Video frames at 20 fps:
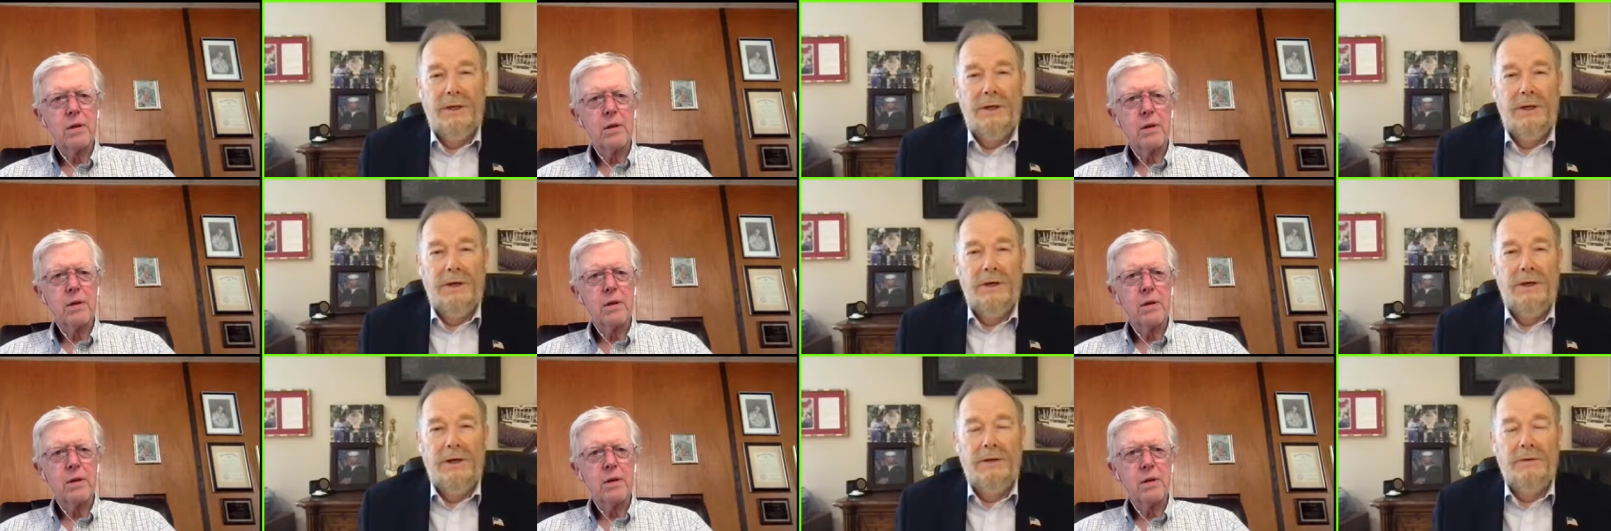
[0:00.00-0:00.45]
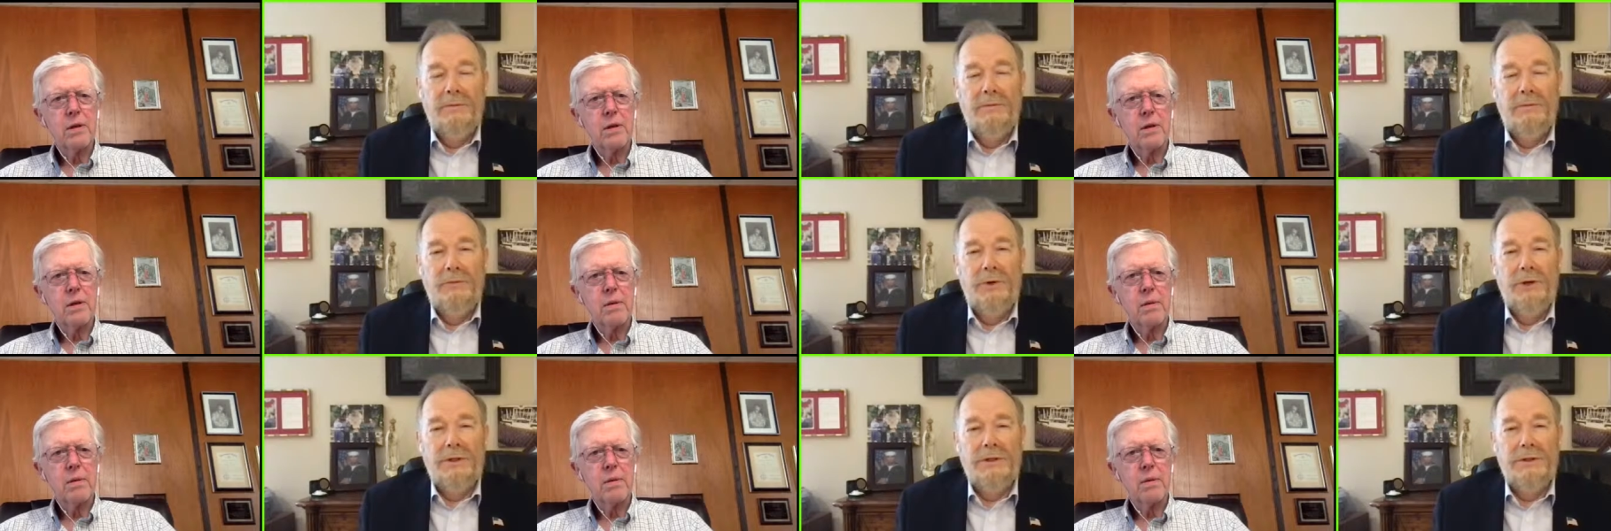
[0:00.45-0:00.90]
Speaker 1: uh
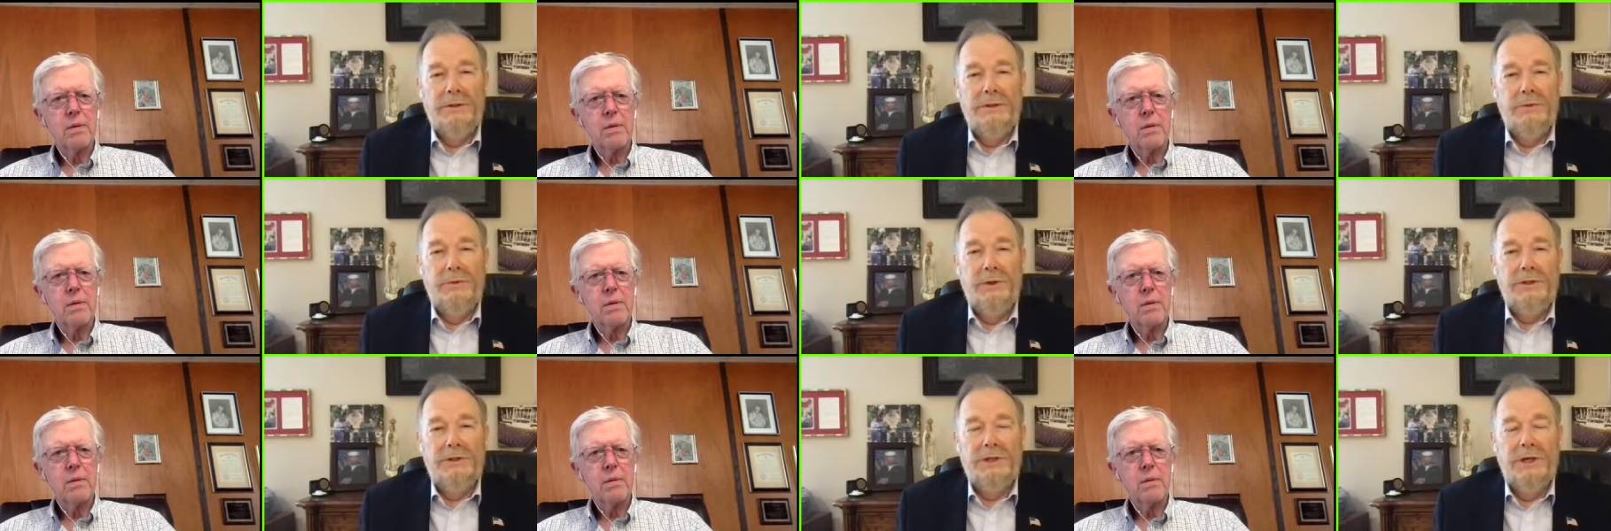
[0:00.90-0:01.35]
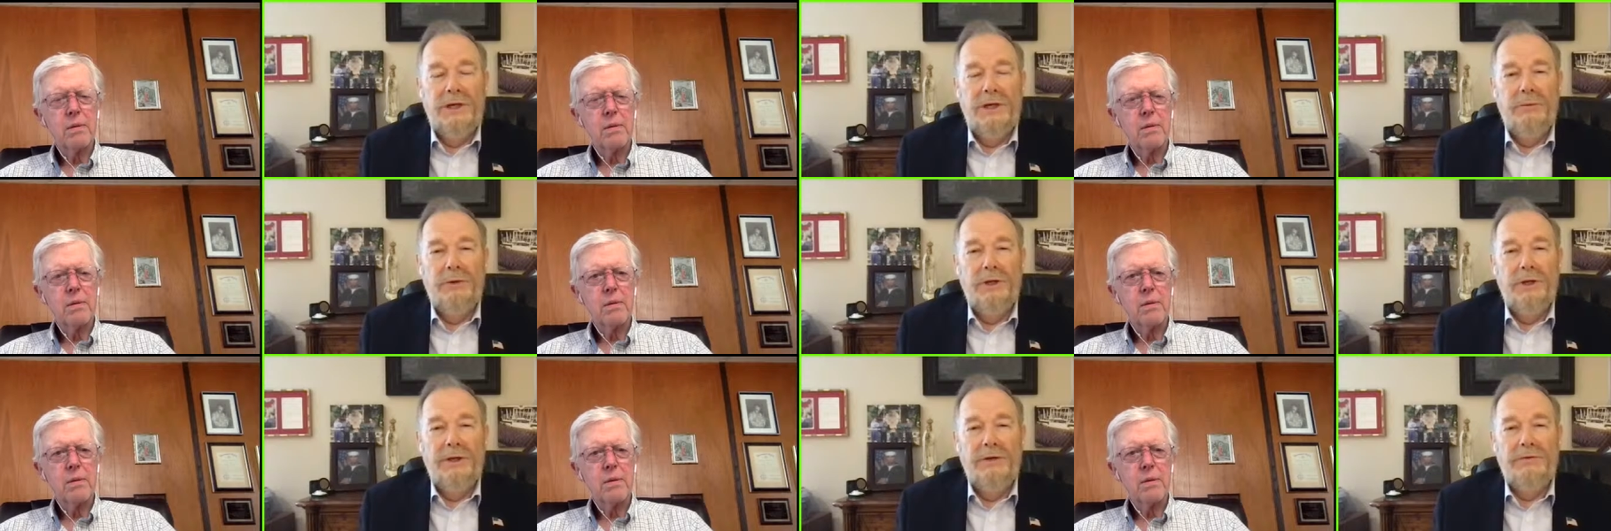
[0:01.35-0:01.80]
what what China
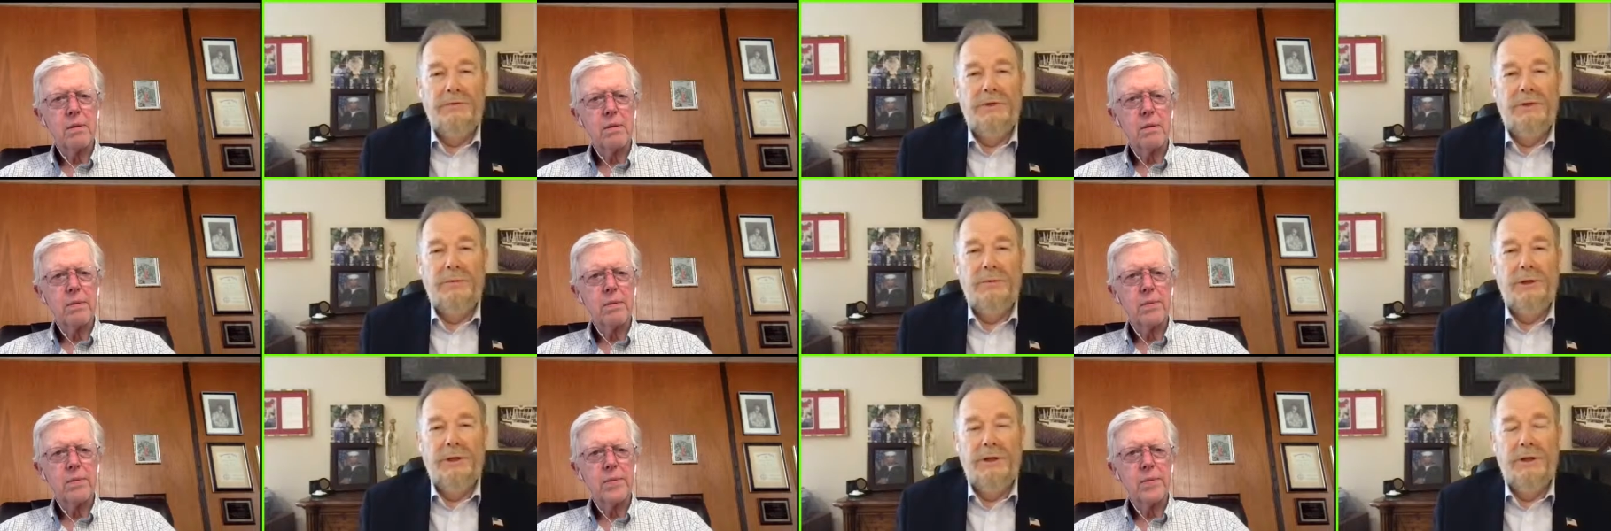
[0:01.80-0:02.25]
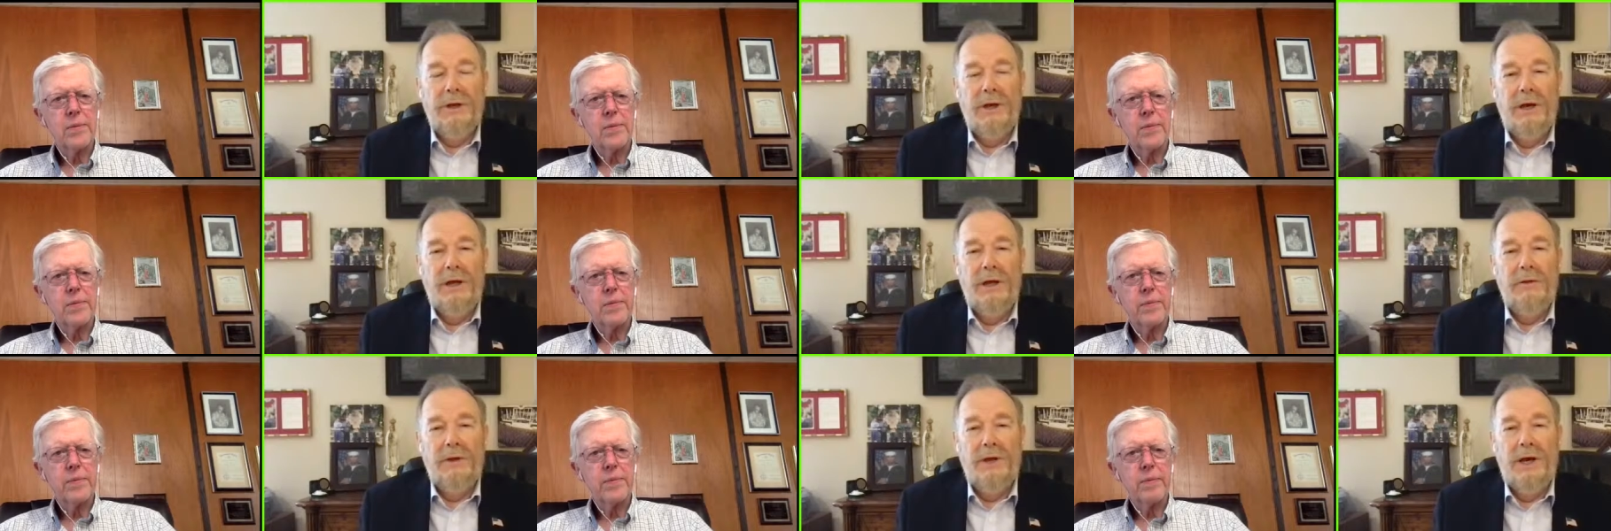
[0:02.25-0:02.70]
believes to be the,
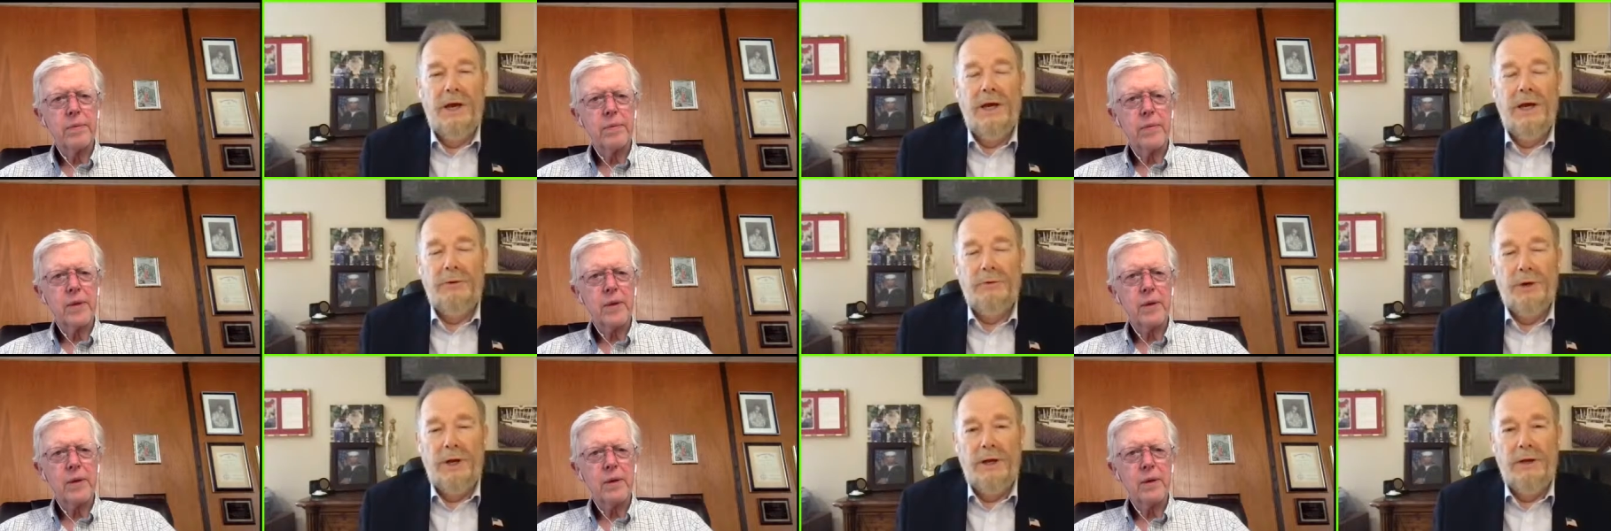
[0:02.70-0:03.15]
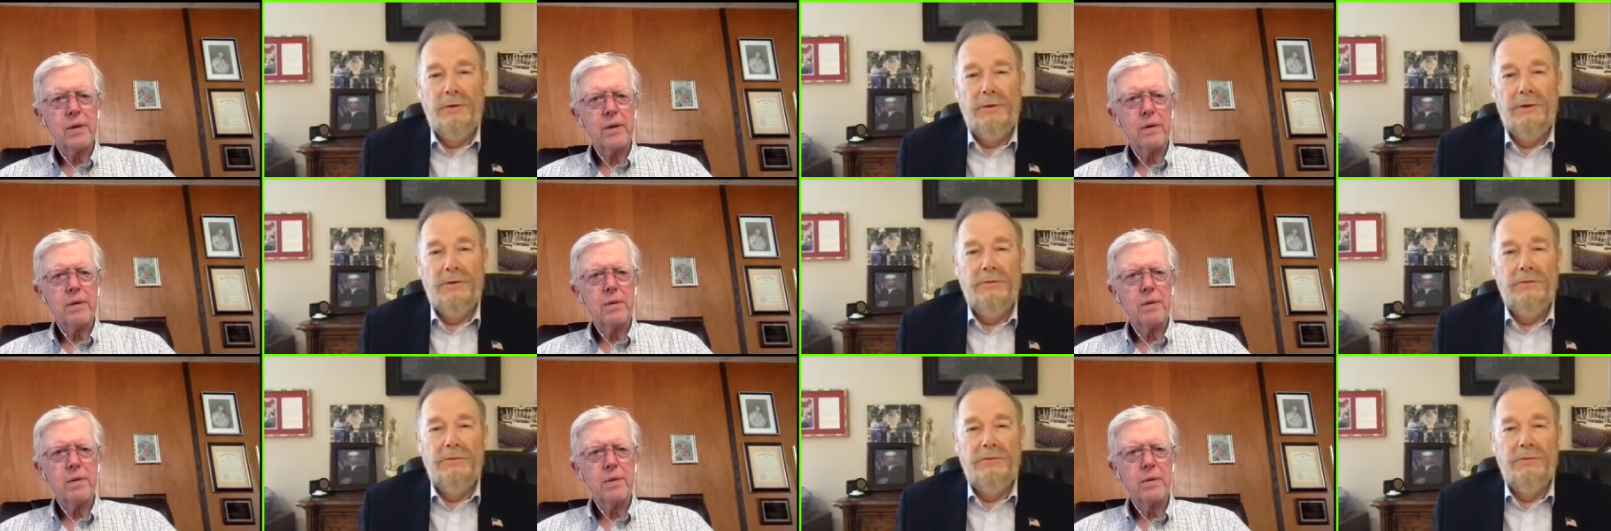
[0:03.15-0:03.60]
the high
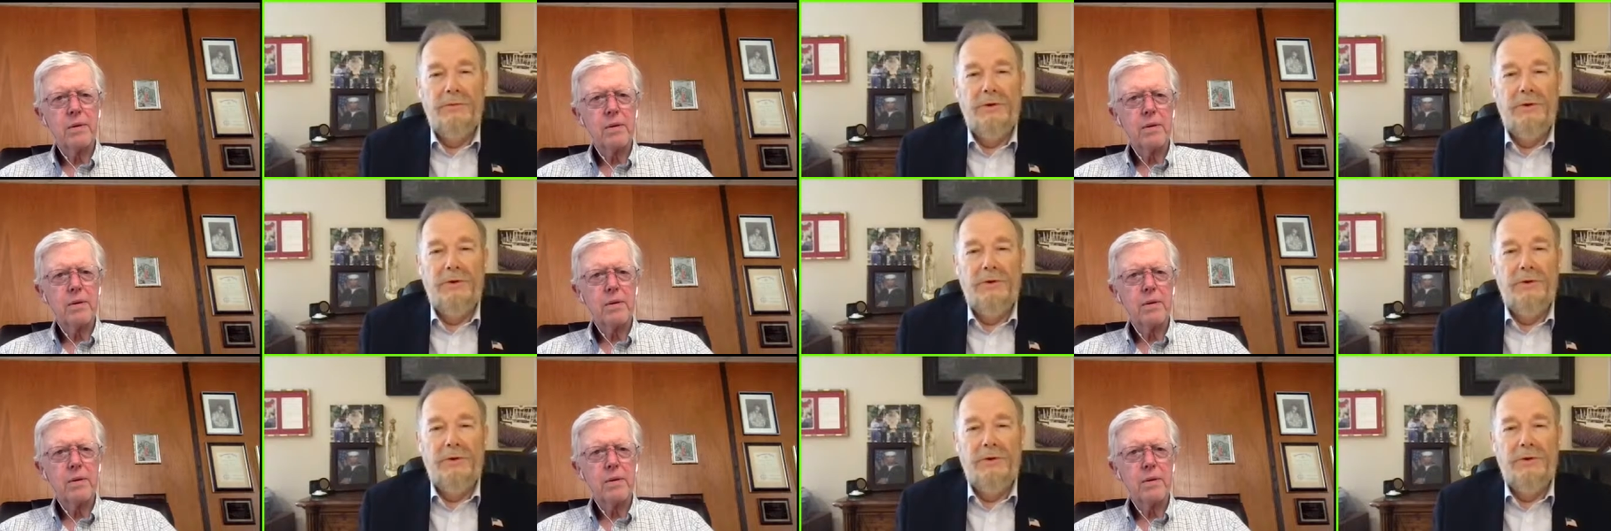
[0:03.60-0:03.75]
ground of,